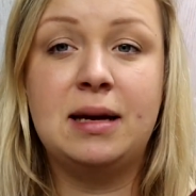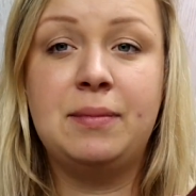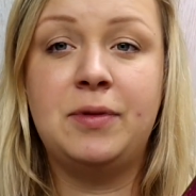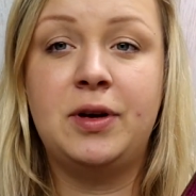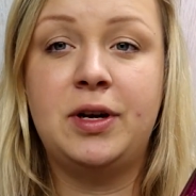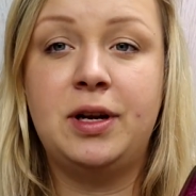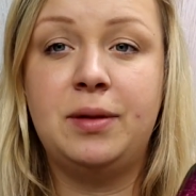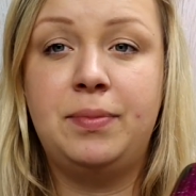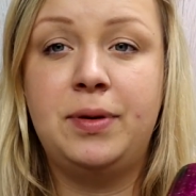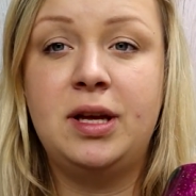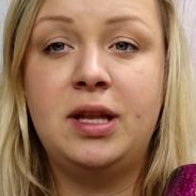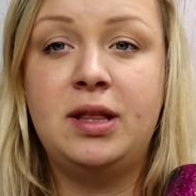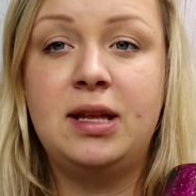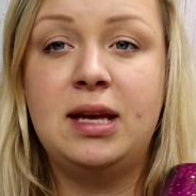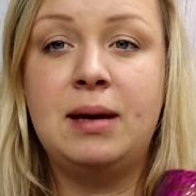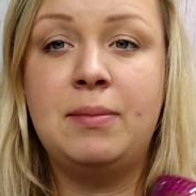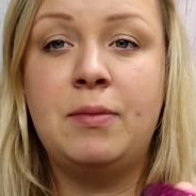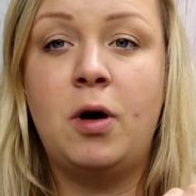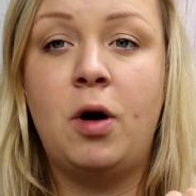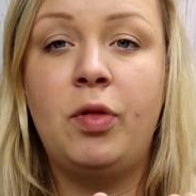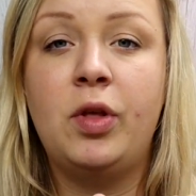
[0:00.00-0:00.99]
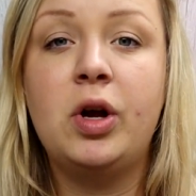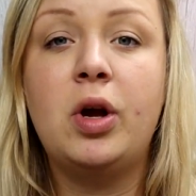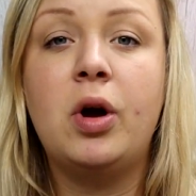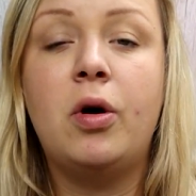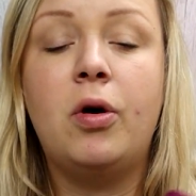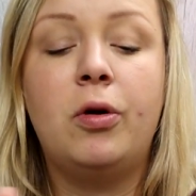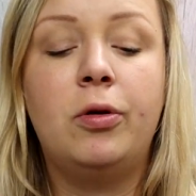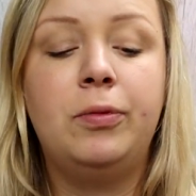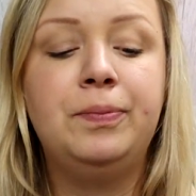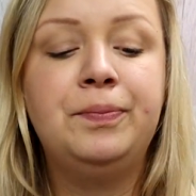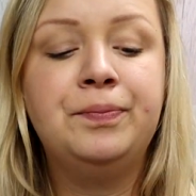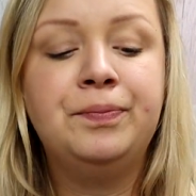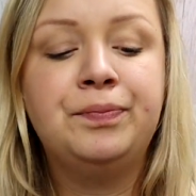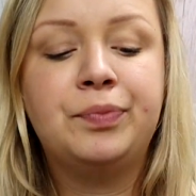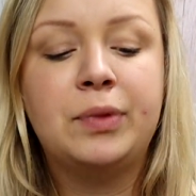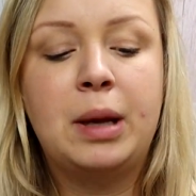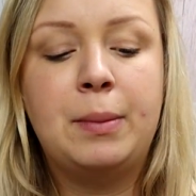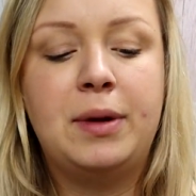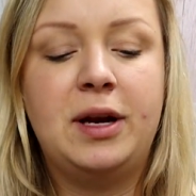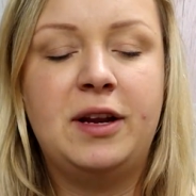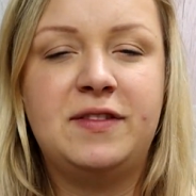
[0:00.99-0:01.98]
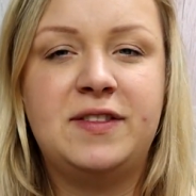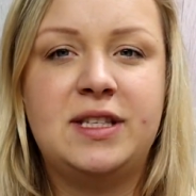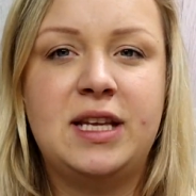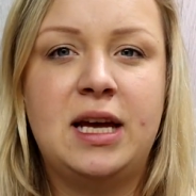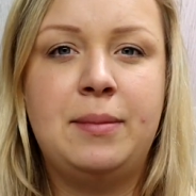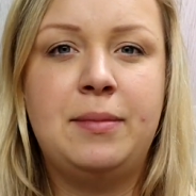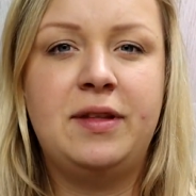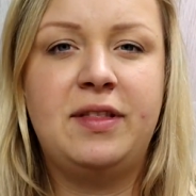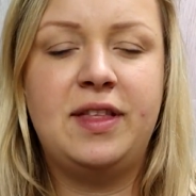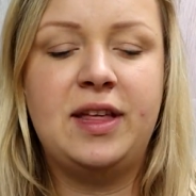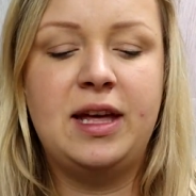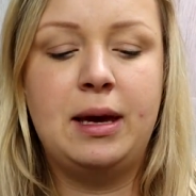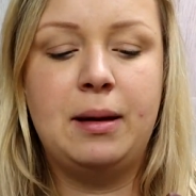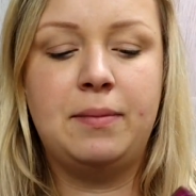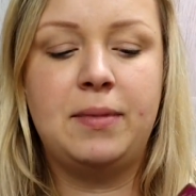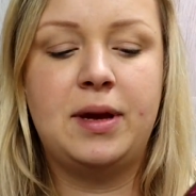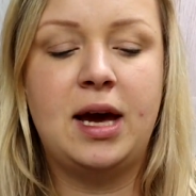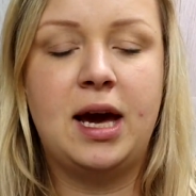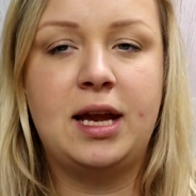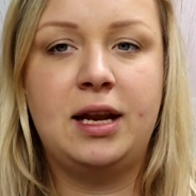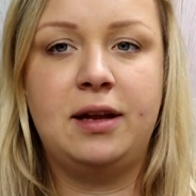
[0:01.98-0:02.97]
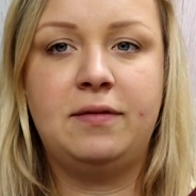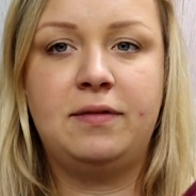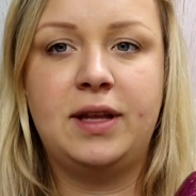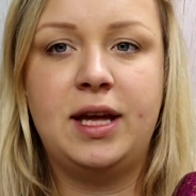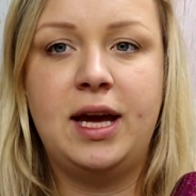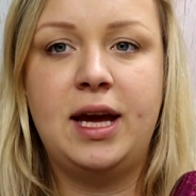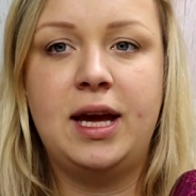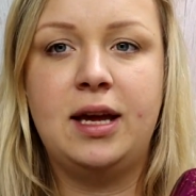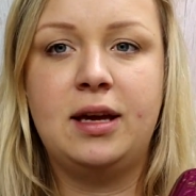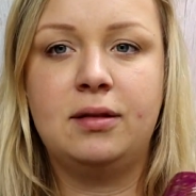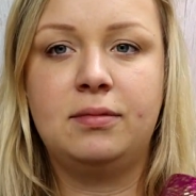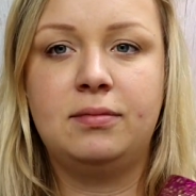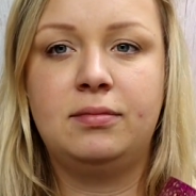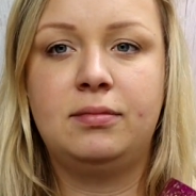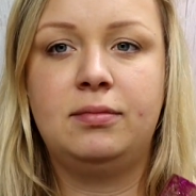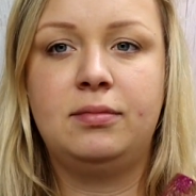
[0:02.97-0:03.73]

I'm going to put them on the gold, but if some of them kind of like